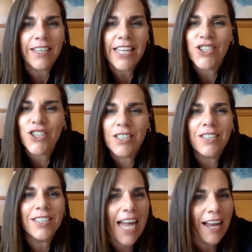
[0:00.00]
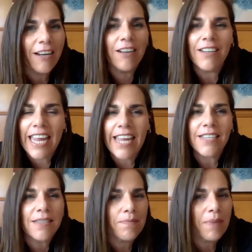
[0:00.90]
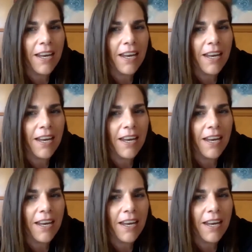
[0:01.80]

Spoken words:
Internal dialogue is being